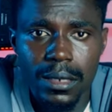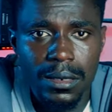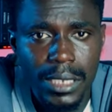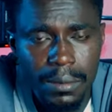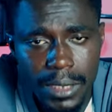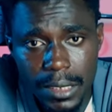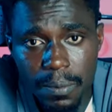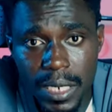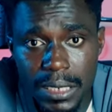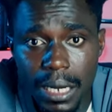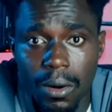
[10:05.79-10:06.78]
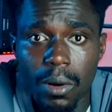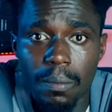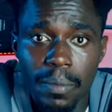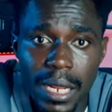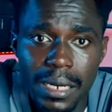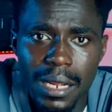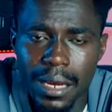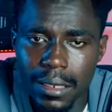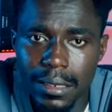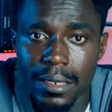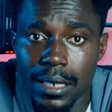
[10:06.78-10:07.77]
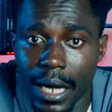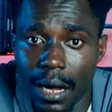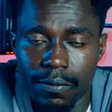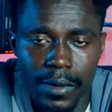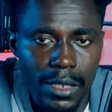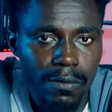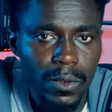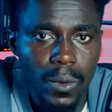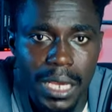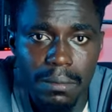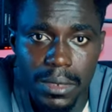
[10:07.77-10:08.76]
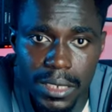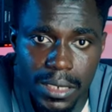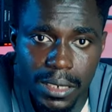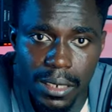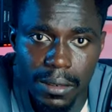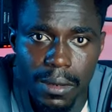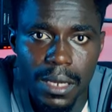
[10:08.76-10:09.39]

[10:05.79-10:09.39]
Substance Painter or Blender is enough if you are a beginner.